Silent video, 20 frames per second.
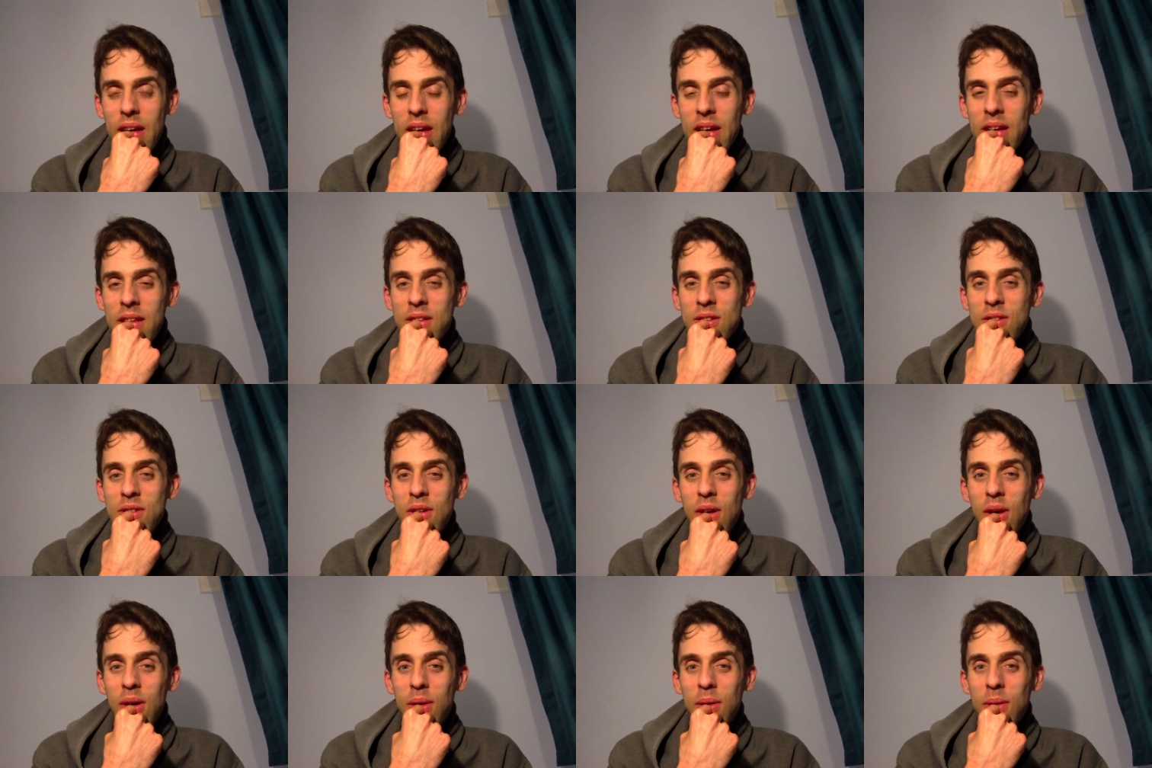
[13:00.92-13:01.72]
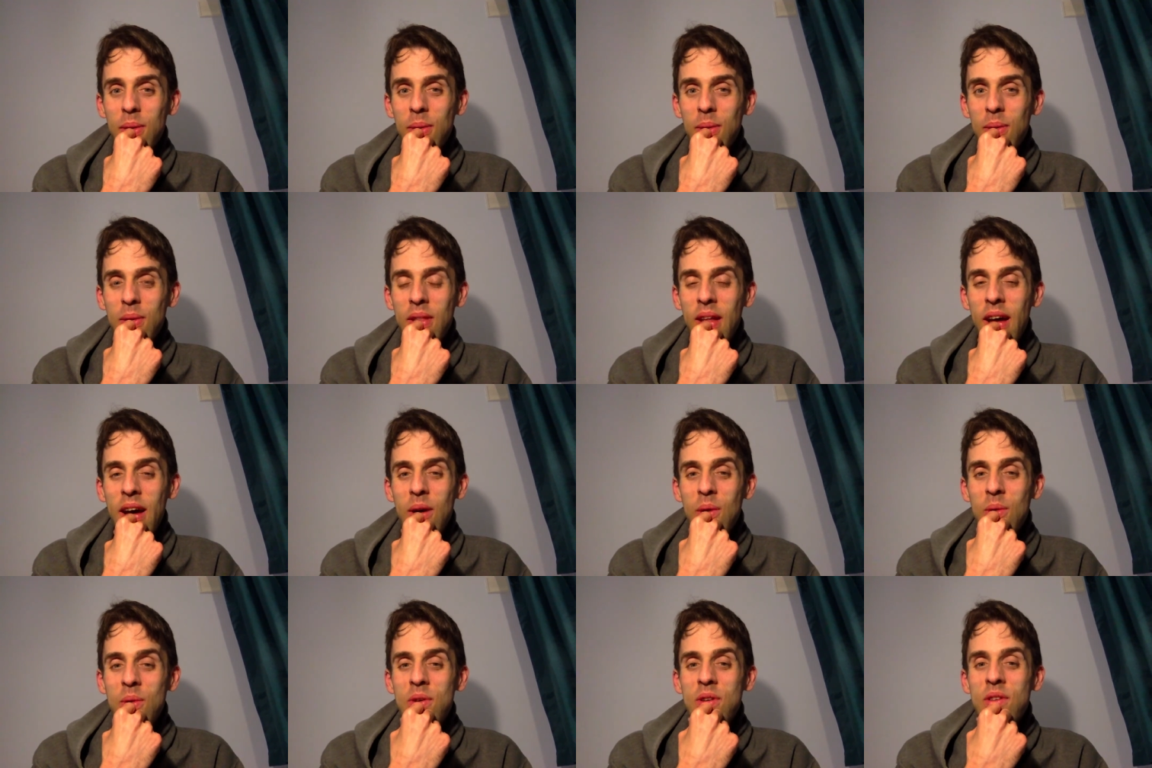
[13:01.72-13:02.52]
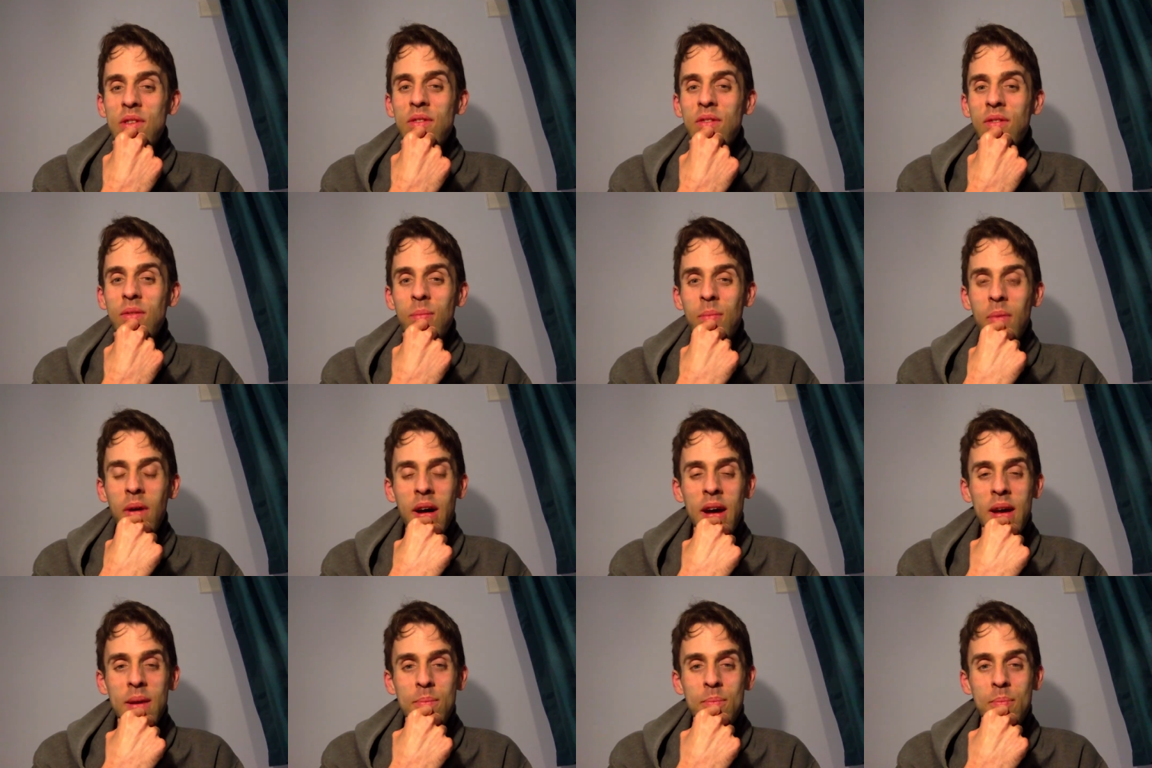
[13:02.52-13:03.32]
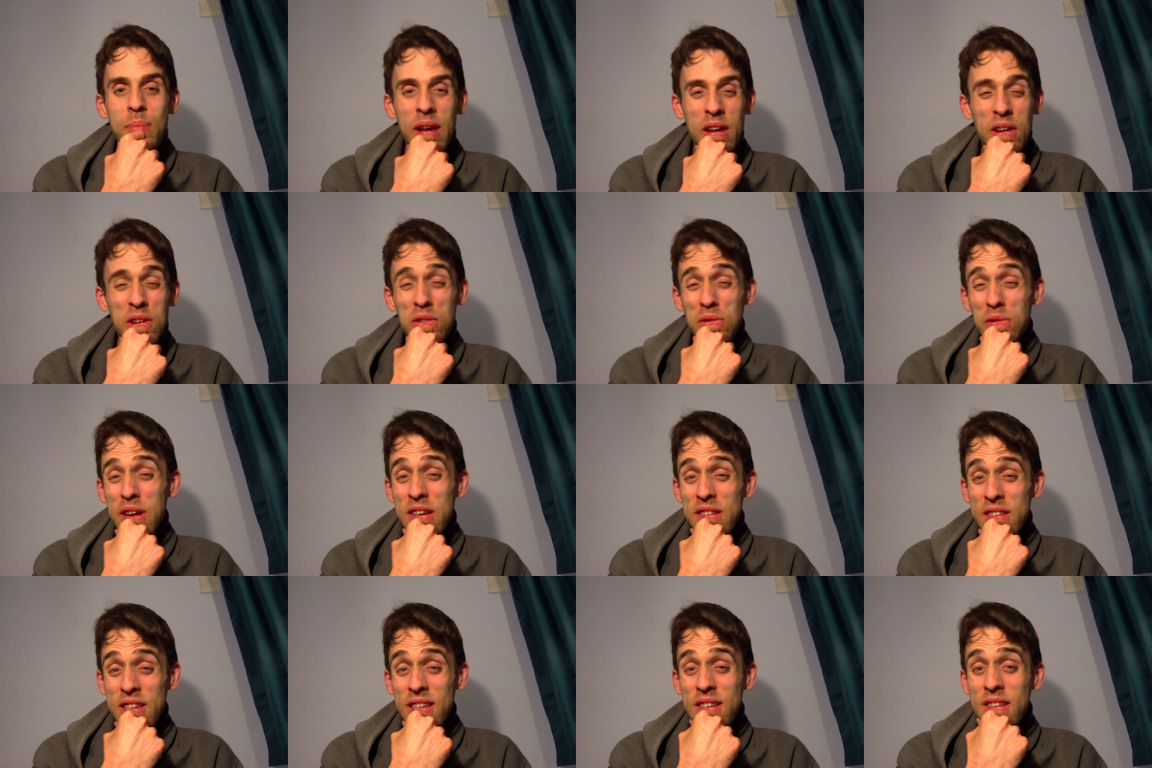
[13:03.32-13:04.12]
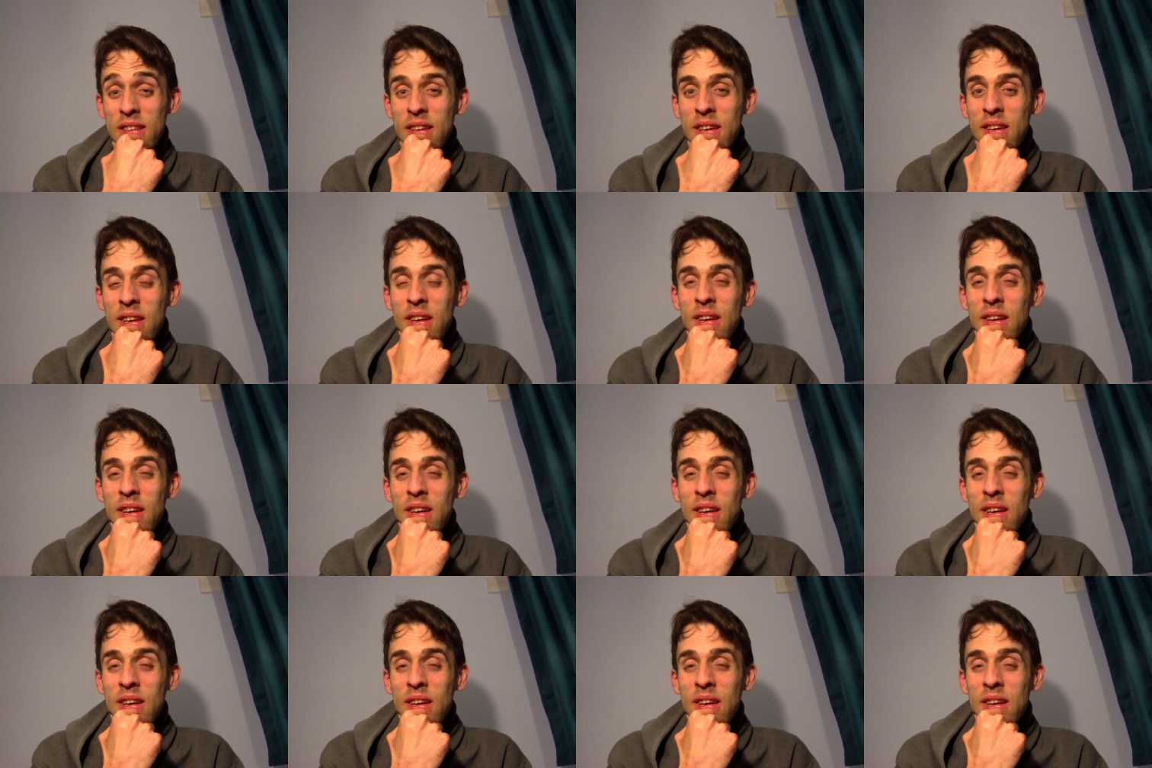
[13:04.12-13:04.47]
and so that was my biggest reason